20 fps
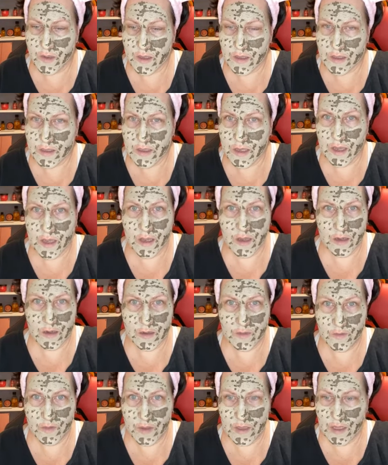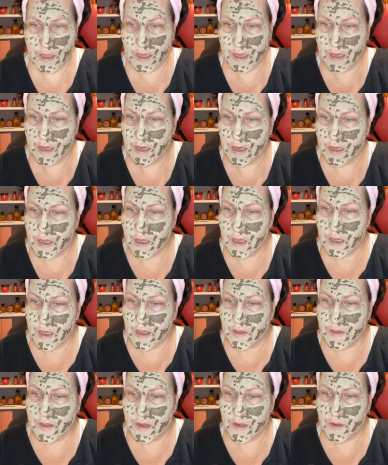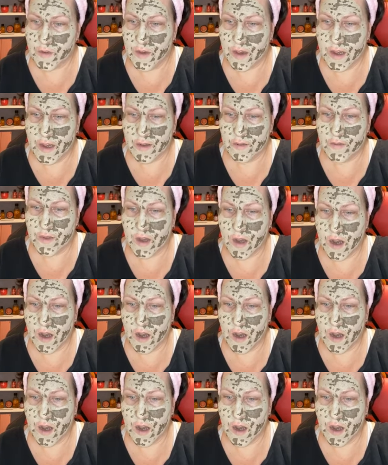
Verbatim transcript: that's hand filleted. Then you have the